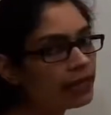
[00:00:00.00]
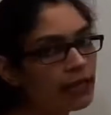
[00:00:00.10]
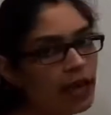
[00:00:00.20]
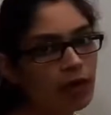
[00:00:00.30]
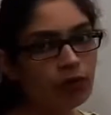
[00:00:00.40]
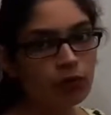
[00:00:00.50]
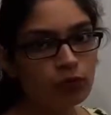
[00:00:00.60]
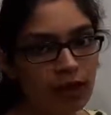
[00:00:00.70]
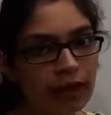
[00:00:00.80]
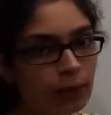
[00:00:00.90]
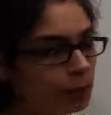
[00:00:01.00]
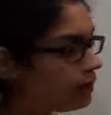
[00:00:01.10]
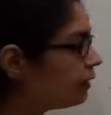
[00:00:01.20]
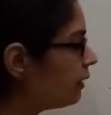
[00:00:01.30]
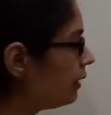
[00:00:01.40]
have to find
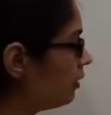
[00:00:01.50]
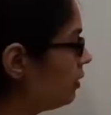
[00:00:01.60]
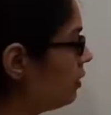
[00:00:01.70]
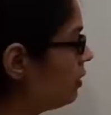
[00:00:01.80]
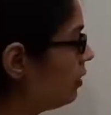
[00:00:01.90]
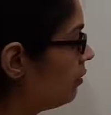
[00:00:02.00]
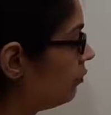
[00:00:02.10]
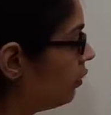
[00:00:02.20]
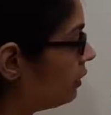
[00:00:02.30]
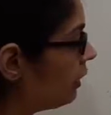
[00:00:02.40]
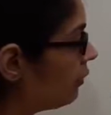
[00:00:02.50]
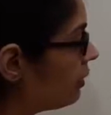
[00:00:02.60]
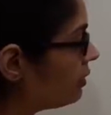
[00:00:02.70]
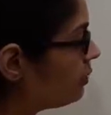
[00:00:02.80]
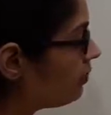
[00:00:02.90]
P, and for that
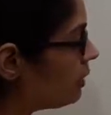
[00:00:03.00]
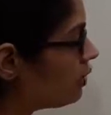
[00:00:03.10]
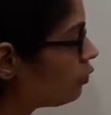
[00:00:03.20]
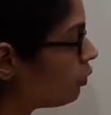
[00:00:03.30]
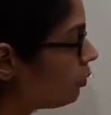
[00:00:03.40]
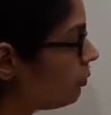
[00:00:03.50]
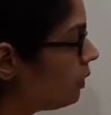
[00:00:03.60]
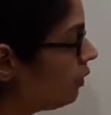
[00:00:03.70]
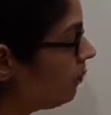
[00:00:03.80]
reason P should be